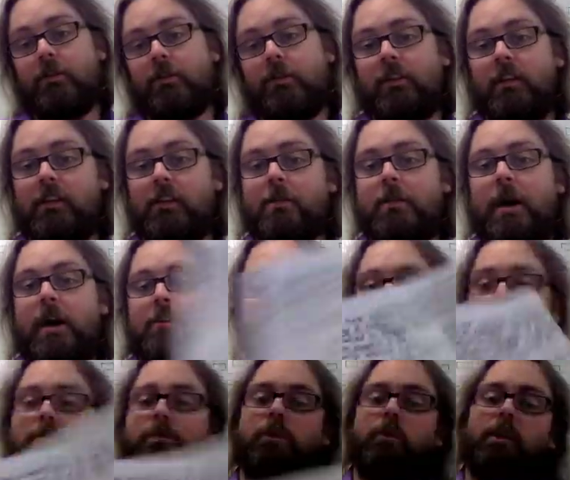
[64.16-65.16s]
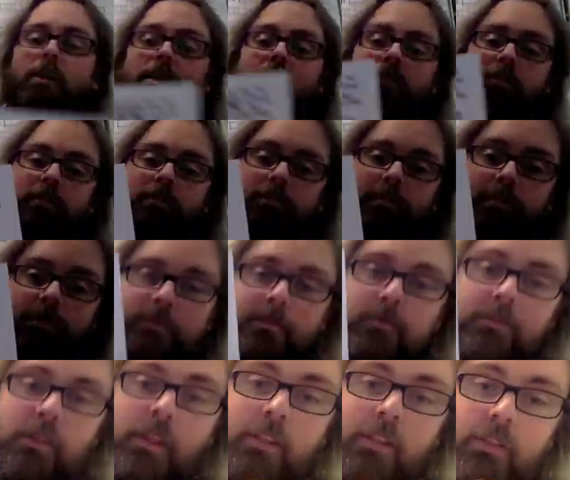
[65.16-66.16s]
using in the past couple of weeks.
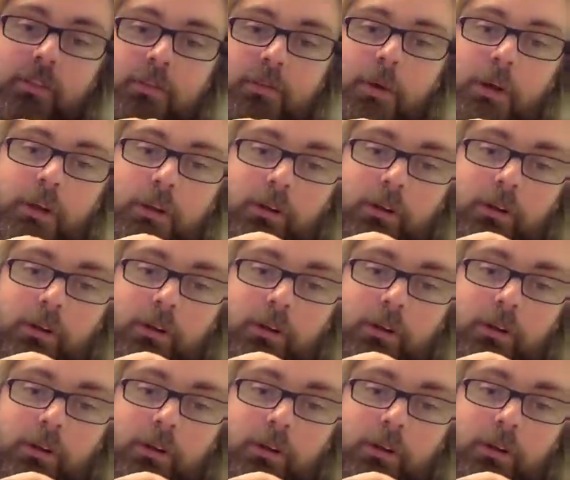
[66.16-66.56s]
This is what it